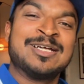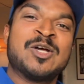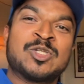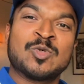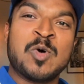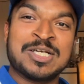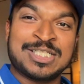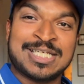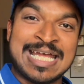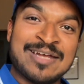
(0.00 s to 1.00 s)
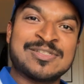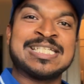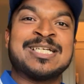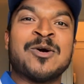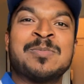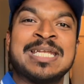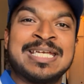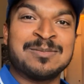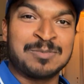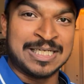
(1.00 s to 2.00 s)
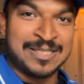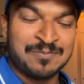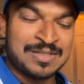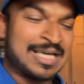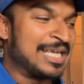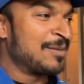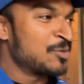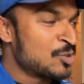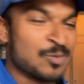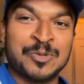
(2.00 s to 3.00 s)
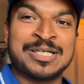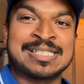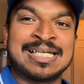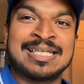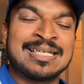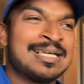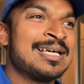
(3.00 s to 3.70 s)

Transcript: to watch FC Copenhagen play. And I'm super excited.